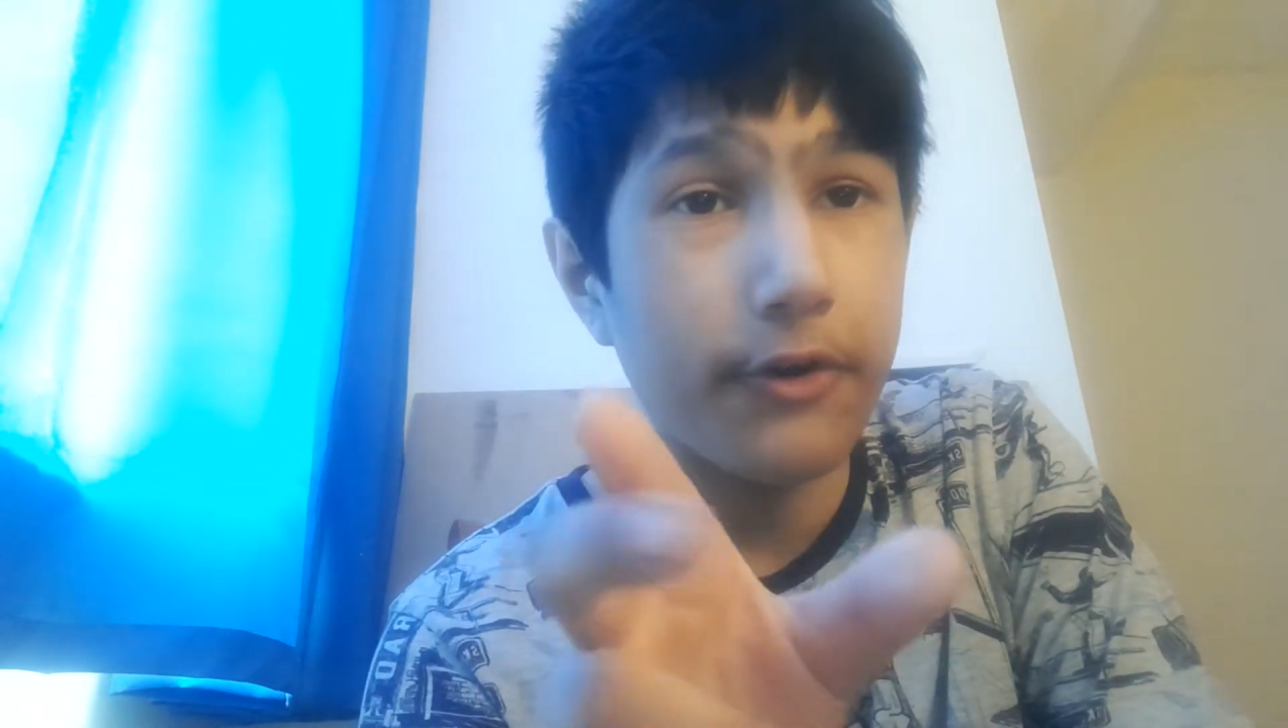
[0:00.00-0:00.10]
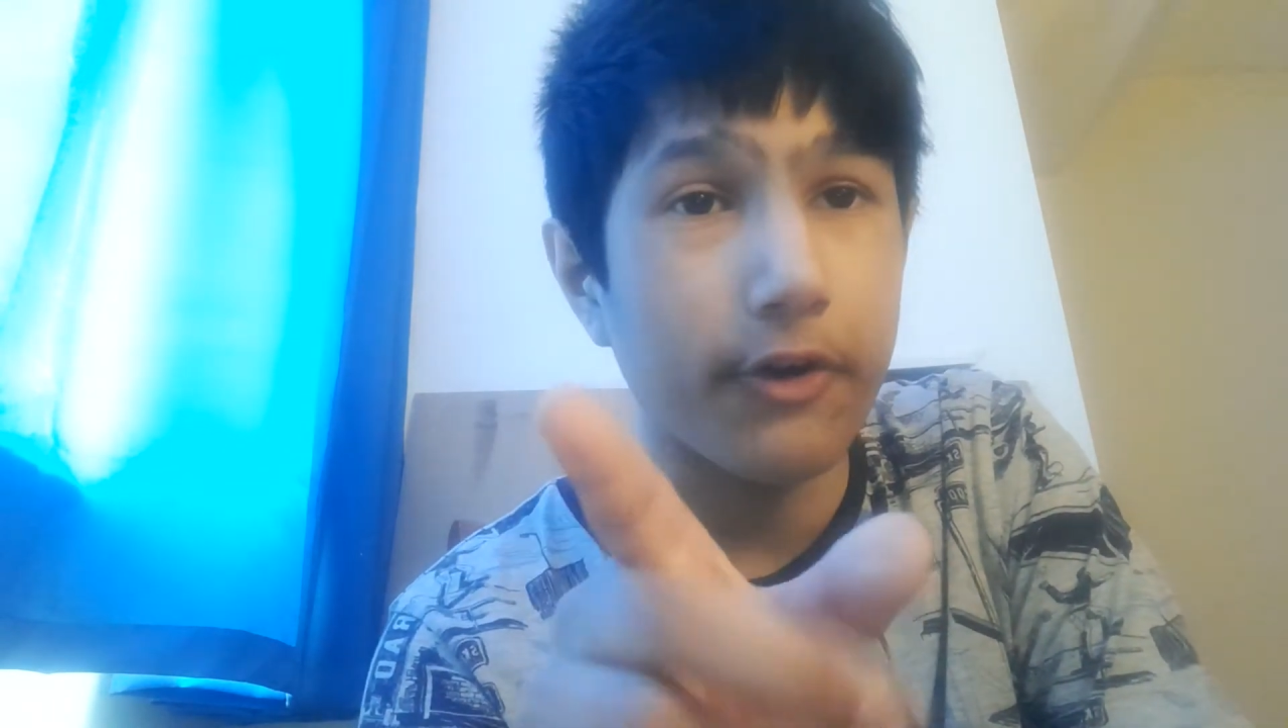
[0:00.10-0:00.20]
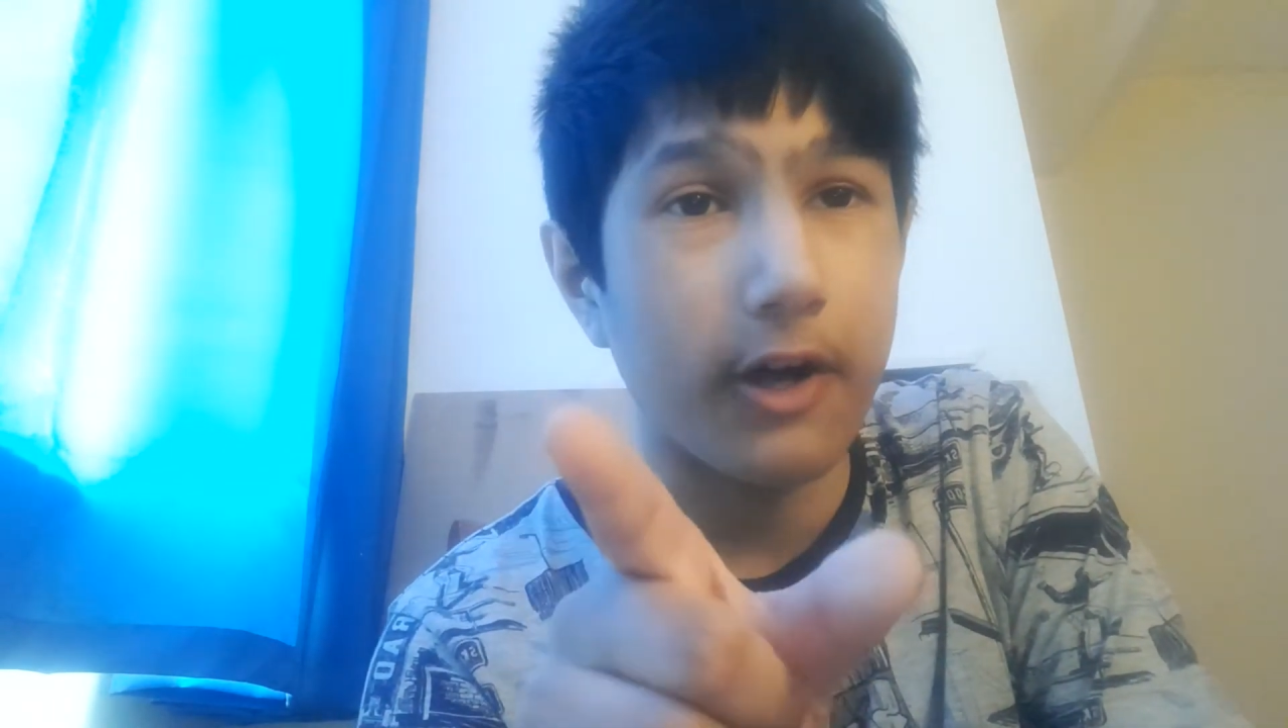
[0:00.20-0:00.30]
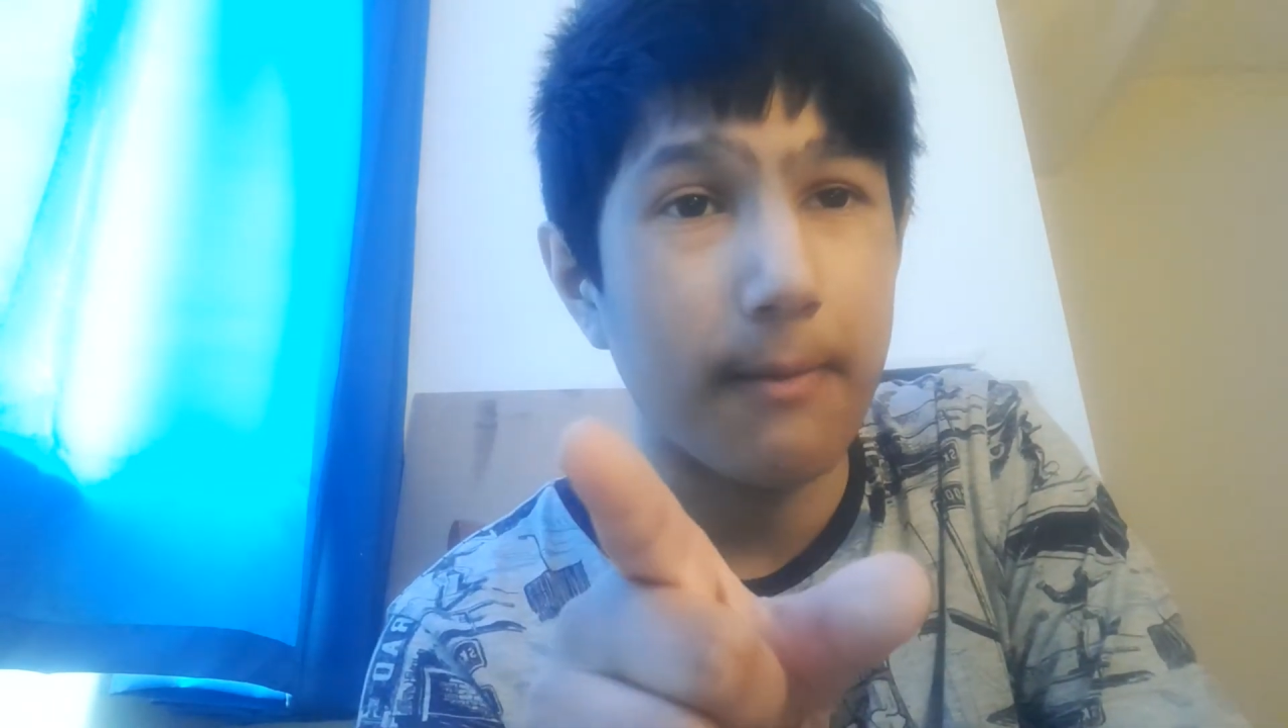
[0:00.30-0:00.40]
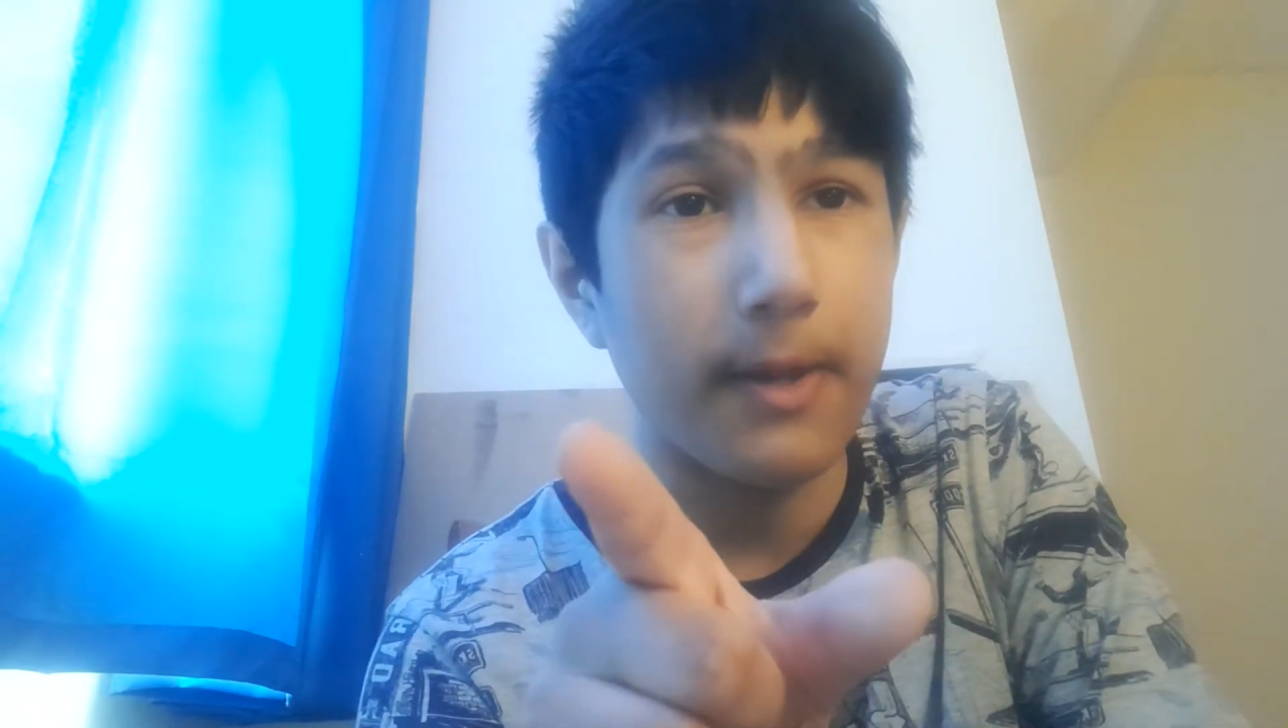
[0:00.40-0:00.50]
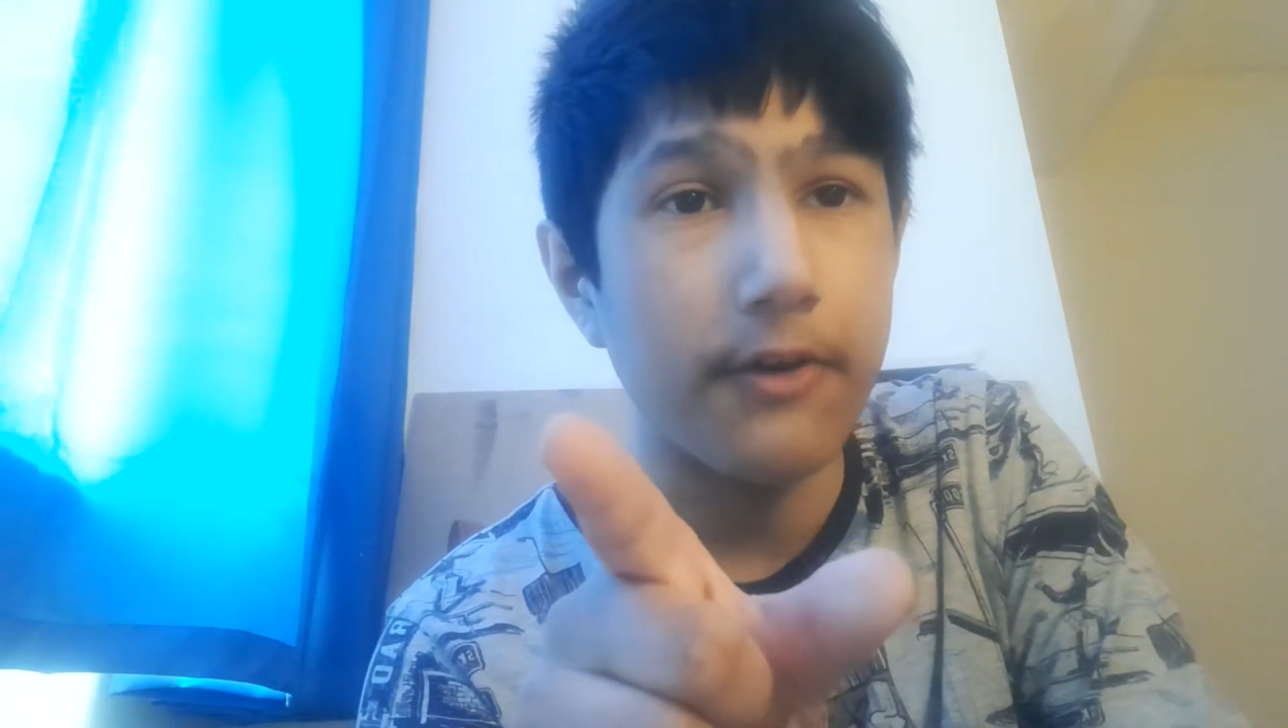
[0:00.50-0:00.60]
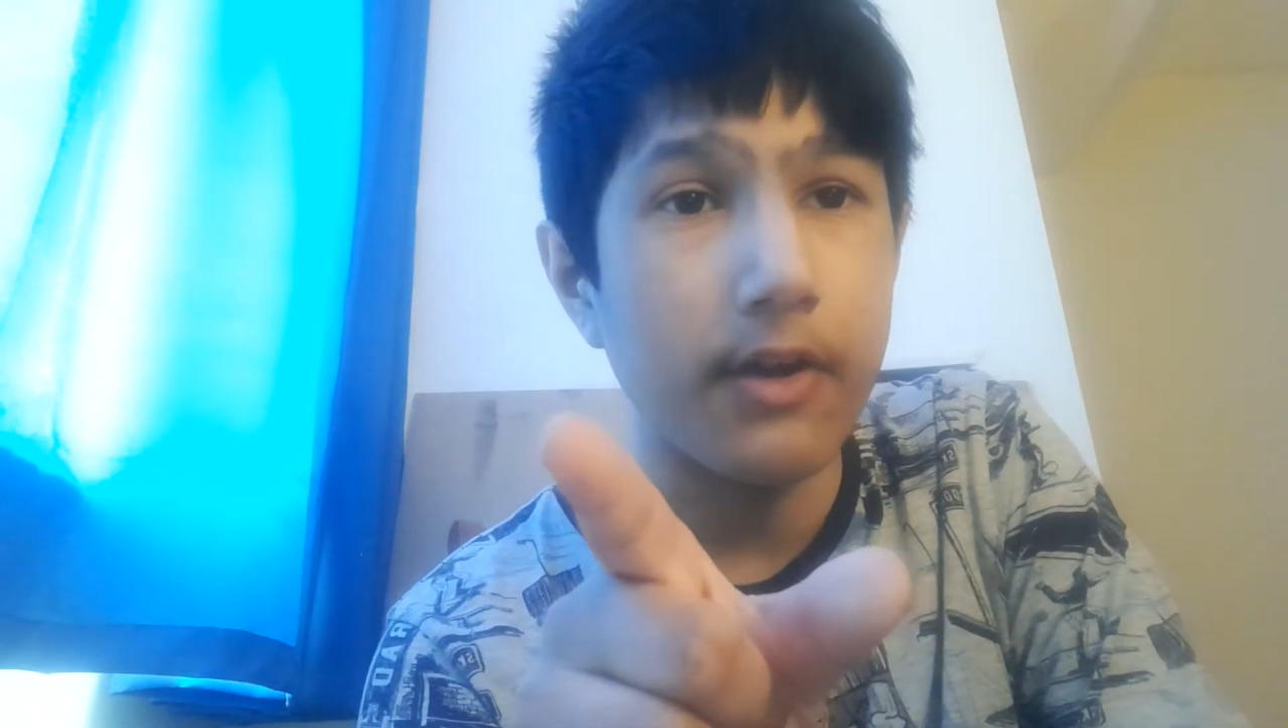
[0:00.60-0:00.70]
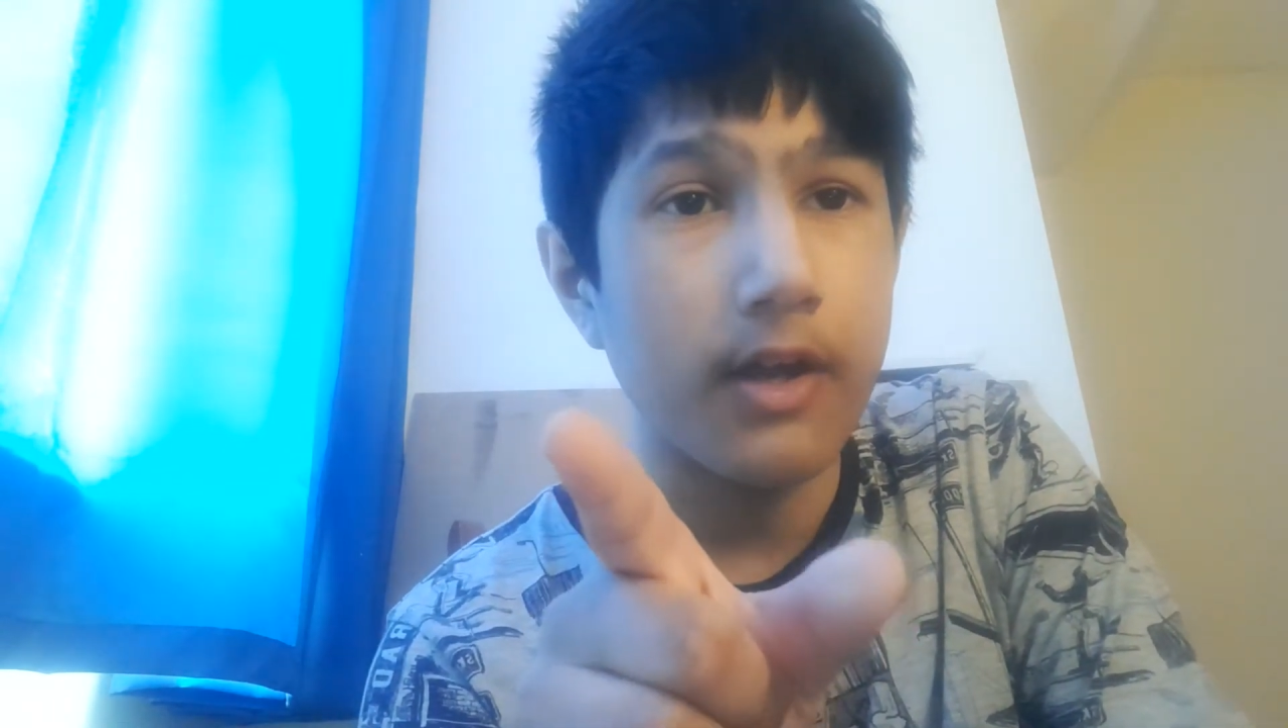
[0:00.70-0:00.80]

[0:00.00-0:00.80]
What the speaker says: your comment.